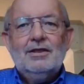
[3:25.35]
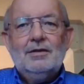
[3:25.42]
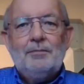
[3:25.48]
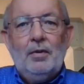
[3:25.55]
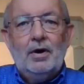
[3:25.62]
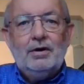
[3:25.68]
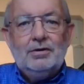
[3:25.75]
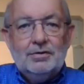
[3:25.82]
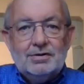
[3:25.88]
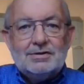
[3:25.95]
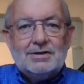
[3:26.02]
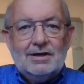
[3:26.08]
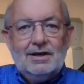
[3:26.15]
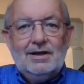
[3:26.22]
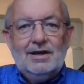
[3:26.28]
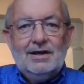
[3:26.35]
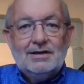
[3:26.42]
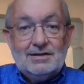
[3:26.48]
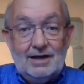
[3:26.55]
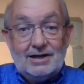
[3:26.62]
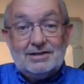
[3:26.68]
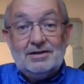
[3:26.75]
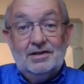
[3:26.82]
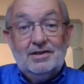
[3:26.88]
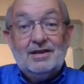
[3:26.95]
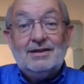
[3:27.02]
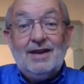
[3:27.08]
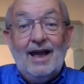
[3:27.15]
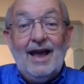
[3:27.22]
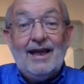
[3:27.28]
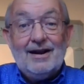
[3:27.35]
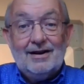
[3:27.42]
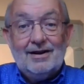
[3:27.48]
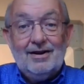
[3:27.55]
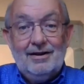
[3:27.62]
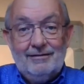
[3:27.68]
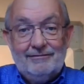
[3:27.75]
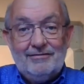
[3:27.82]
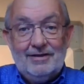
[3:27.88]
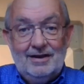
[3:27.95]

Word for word: The part you sing is actually the title of